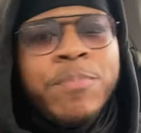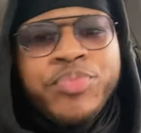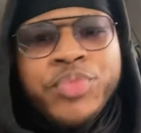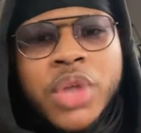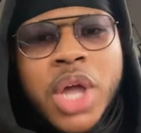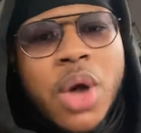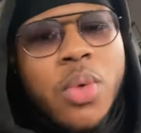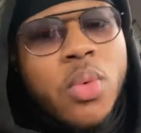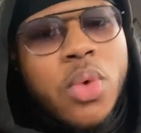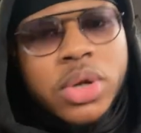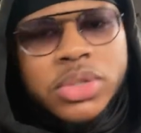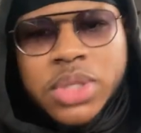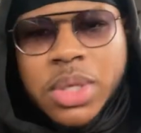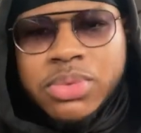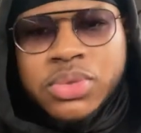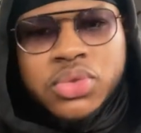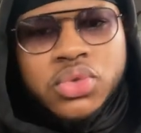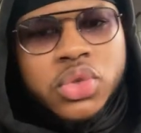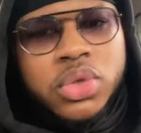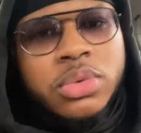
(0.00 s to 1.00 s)
I walked
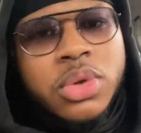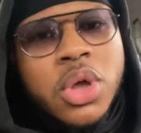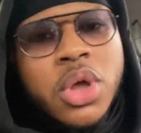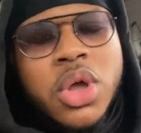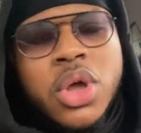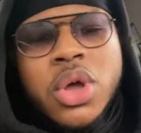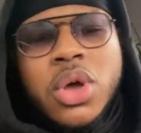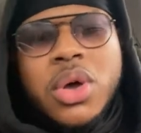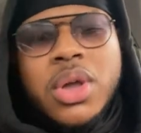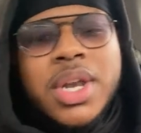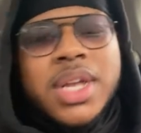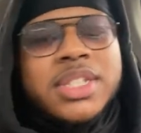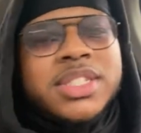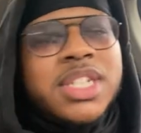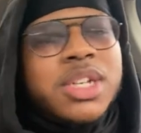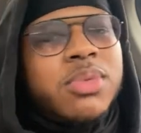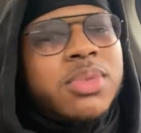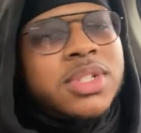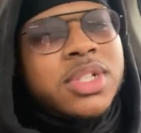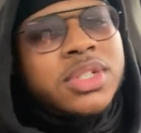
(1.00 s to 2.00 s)
up to them. All I
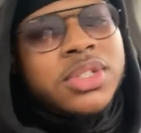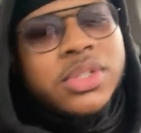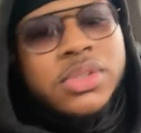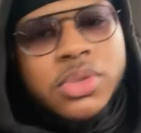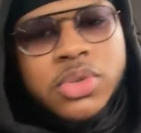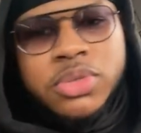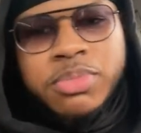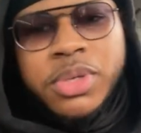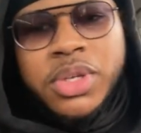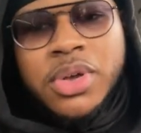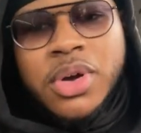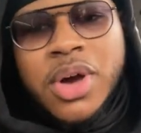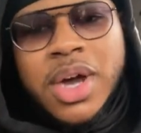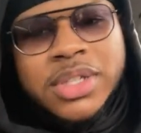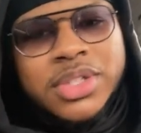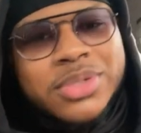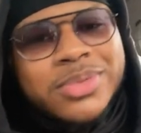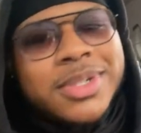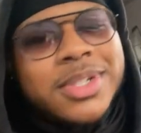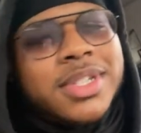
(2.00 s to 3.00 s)
said was, excuse me, yo.
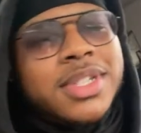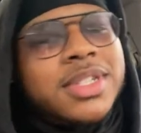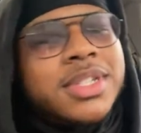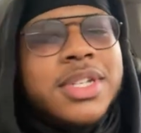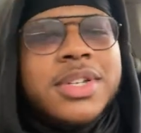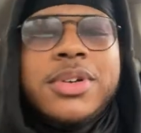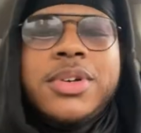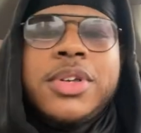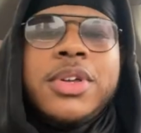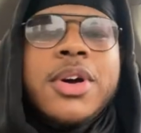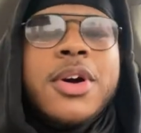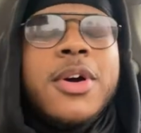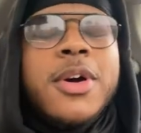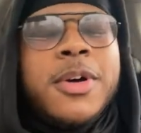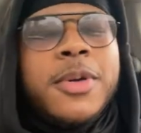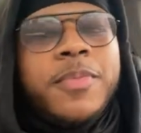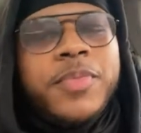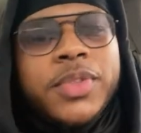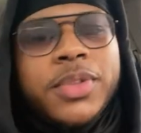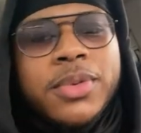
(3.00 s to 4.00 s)
I just wanted to tell
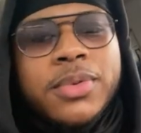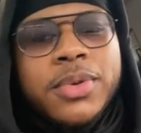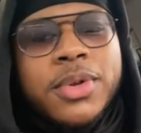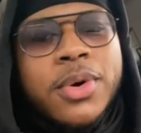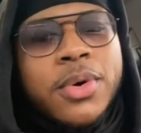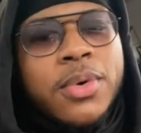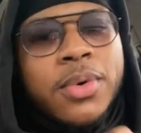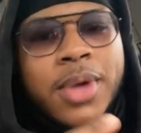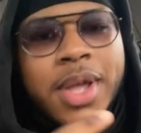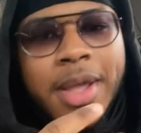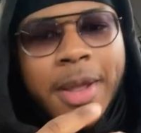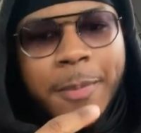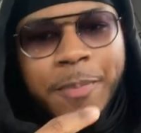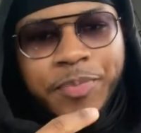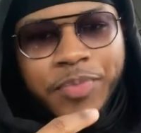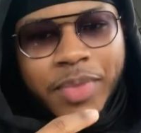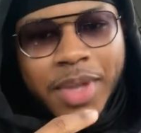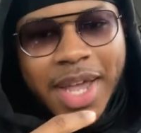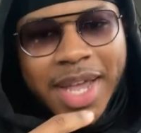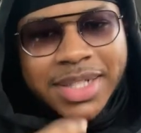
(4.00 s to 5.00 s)
y'all, you know,
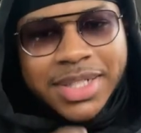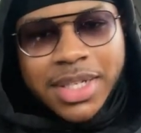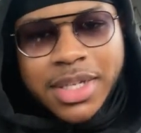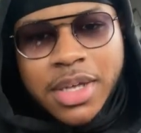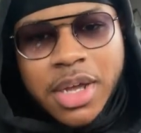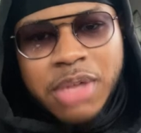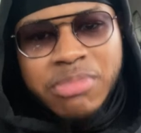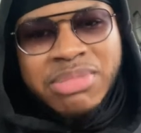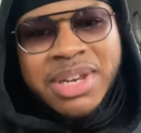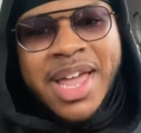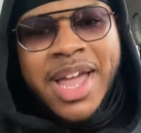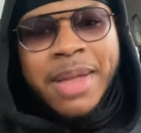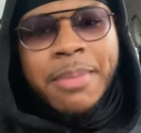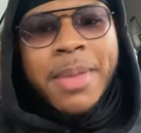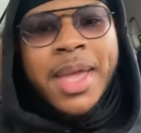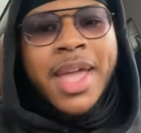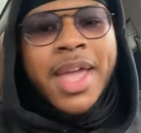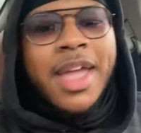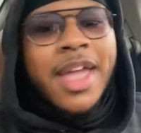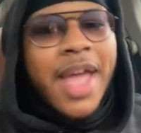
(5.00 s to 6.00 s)
as a young black
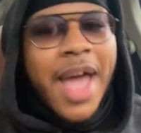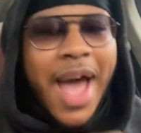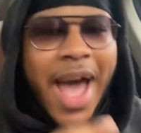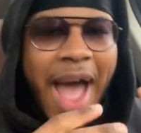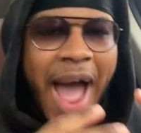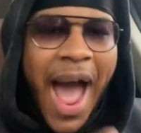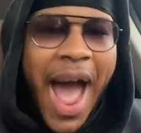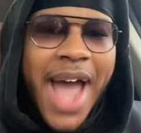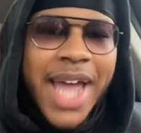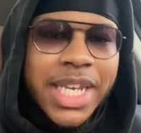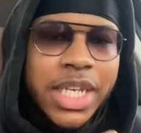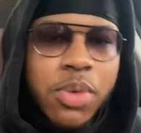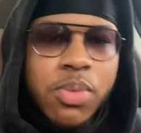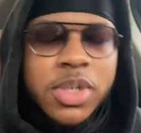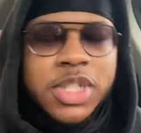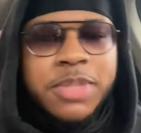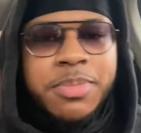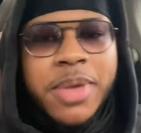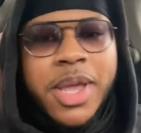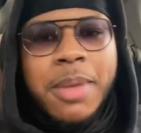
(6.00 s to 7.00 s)
man, I highly
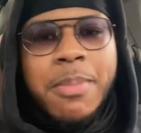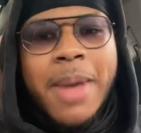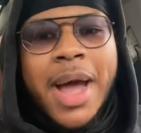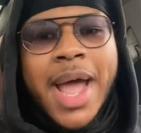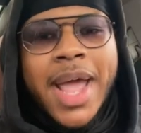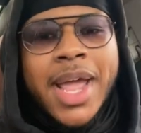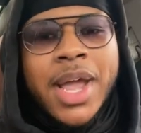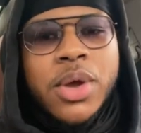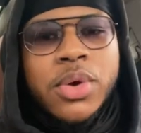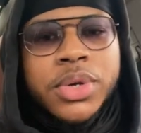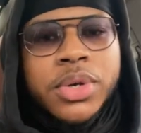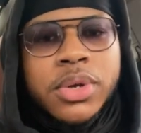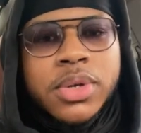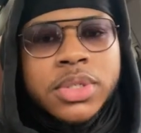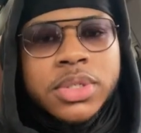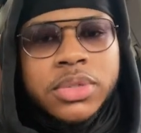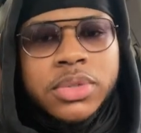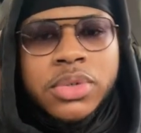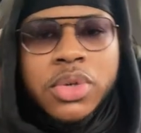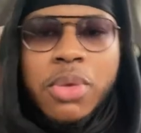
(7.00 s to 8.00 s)
respect my
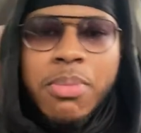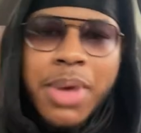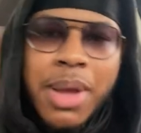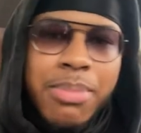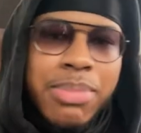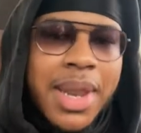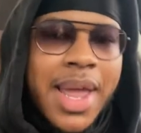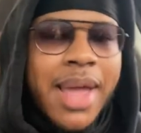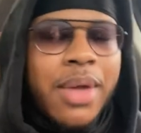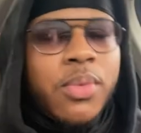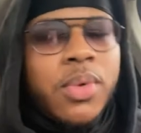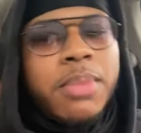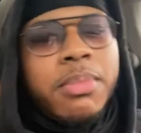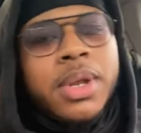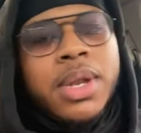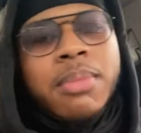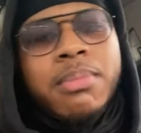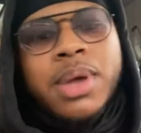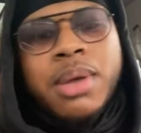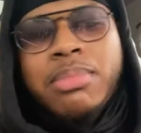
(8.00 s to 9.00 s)
elders, you know, my black
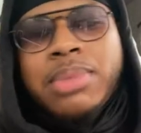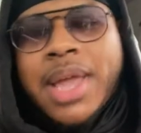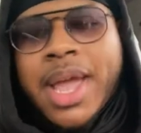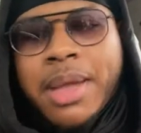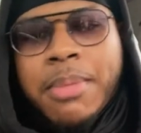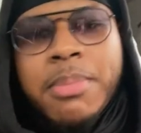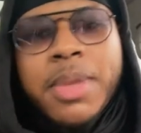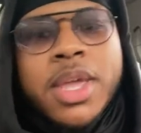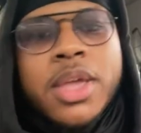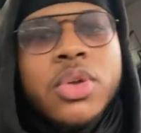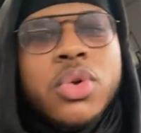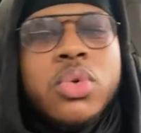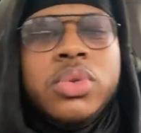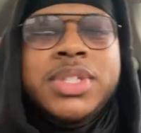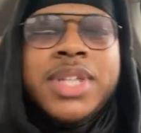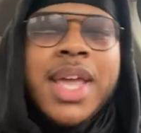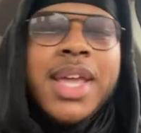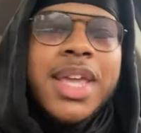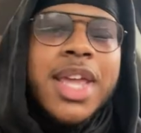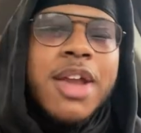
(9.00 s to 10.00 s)
women and my black men who
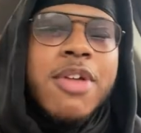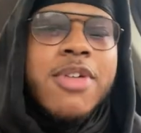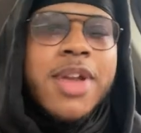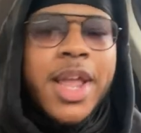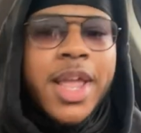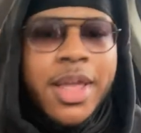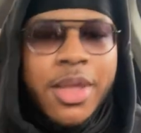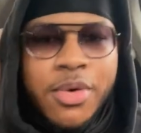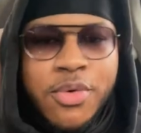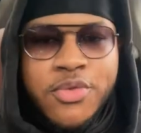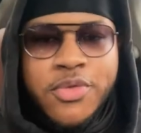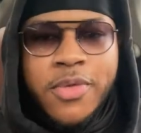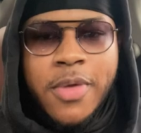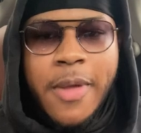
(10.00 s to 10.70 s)
take care of their health.